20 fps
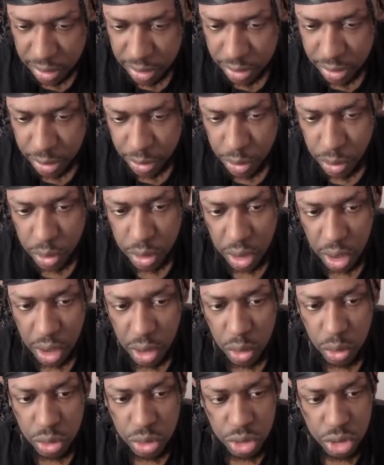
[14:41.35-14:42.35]
to
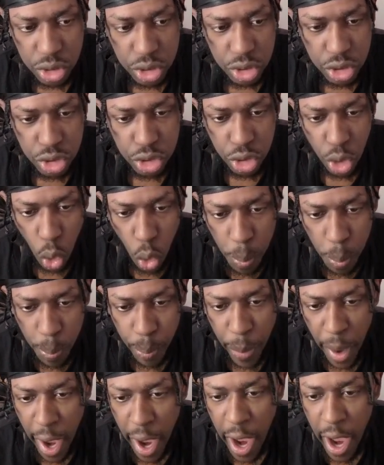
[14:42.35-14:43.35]
go
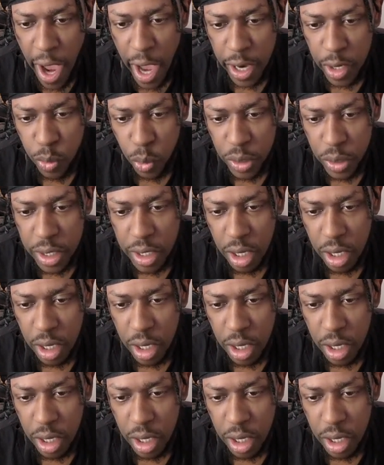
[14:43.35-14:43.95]
stupid. We are